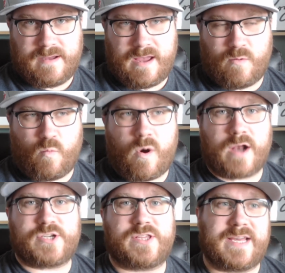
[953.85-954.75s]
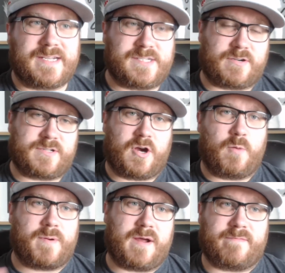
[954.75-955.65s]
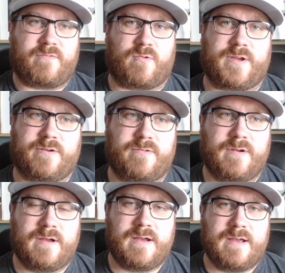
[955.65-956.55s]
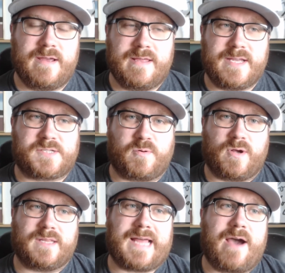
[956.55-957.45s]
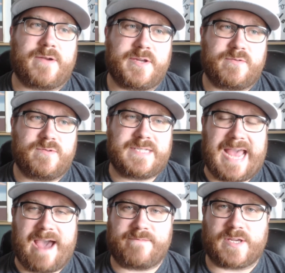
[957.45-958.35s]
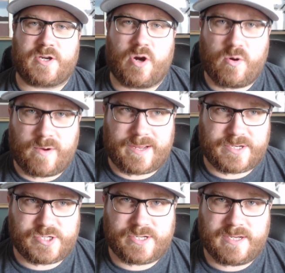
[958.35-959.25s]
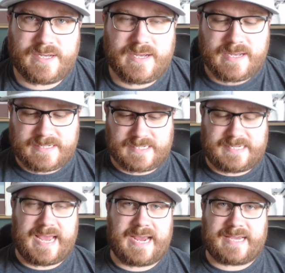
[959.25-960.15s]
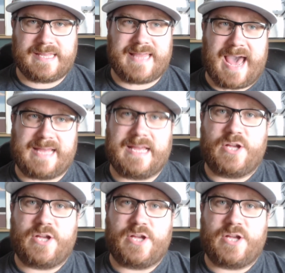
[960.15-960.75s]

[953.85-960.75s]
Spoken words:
and watch things start to open up for you. This will allow you to have the courage to take that